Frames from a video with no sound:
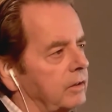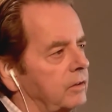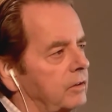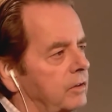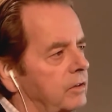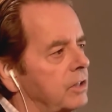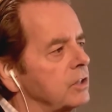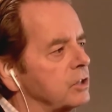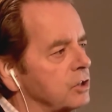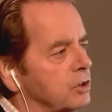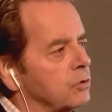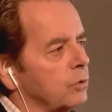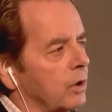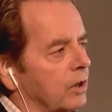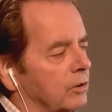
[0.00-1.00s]

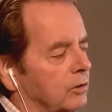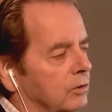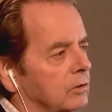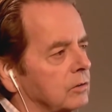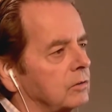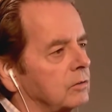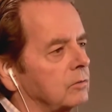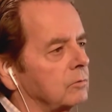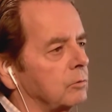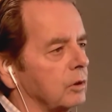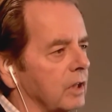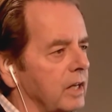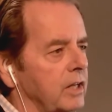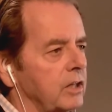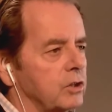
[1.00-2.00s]
struggle
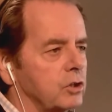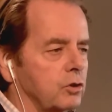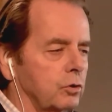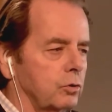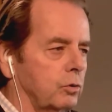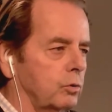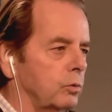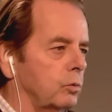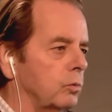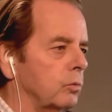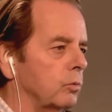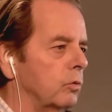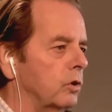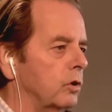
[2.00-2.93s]
relates to the